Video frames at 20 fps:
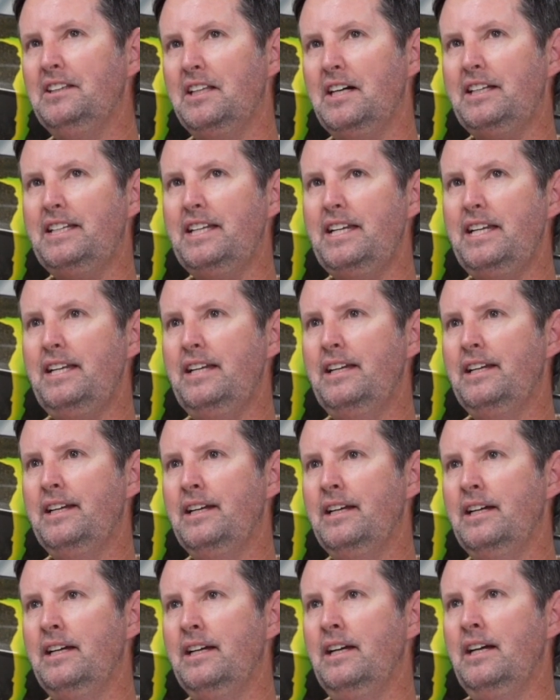lucky.
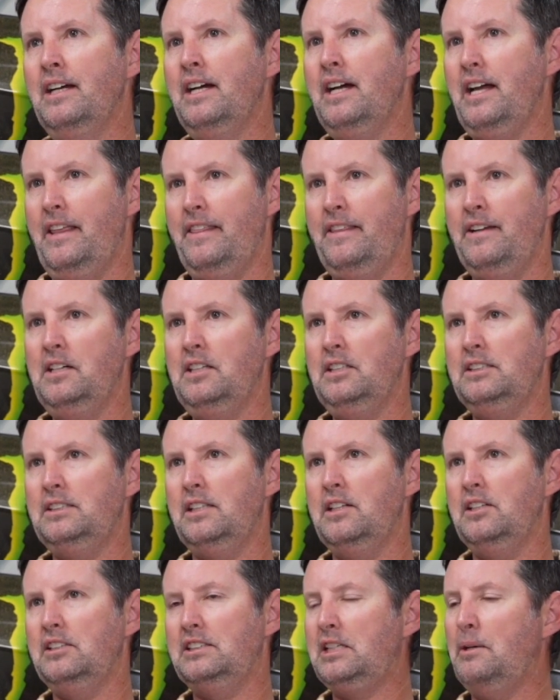There's,
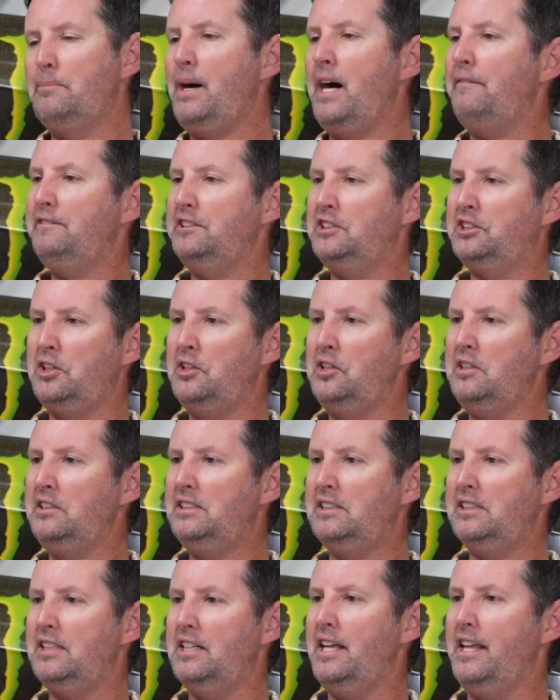there's some
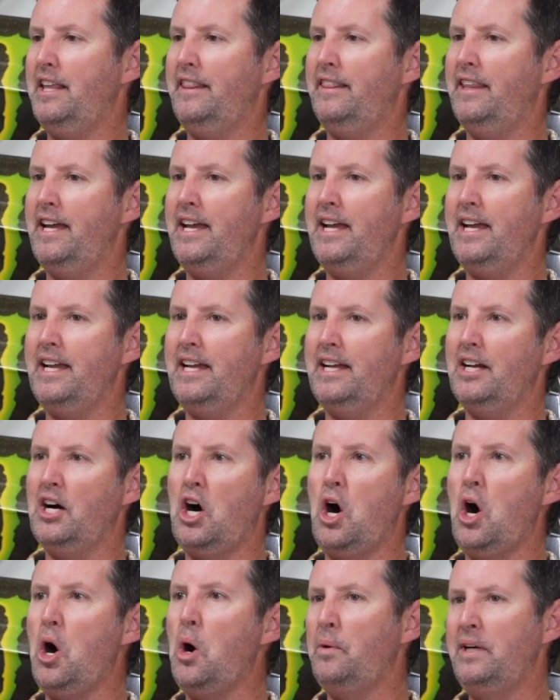officers, they
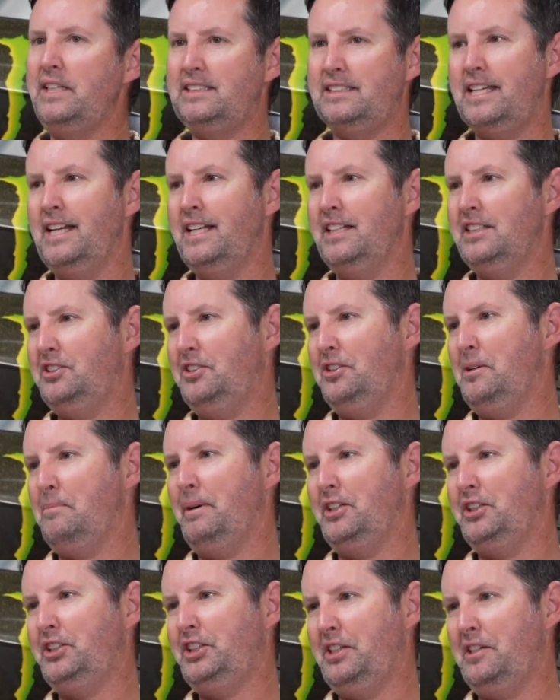always get into a
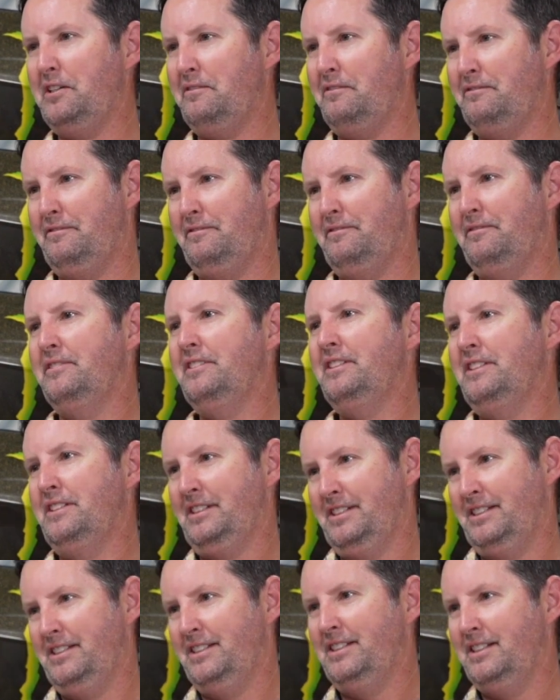bunch of,
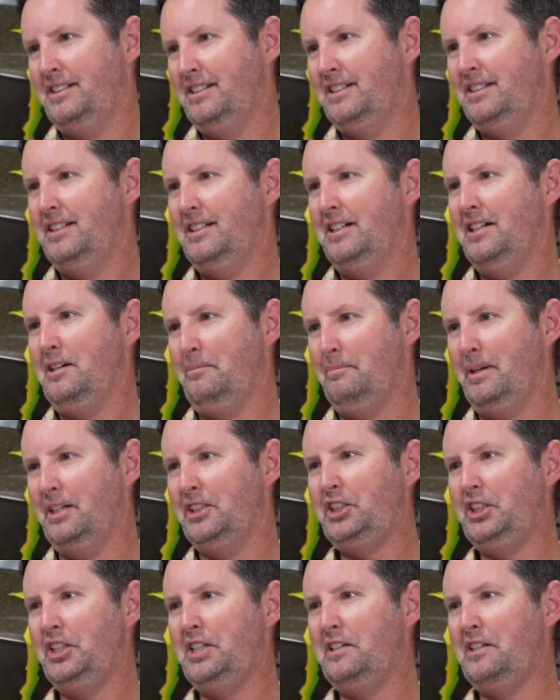a bunch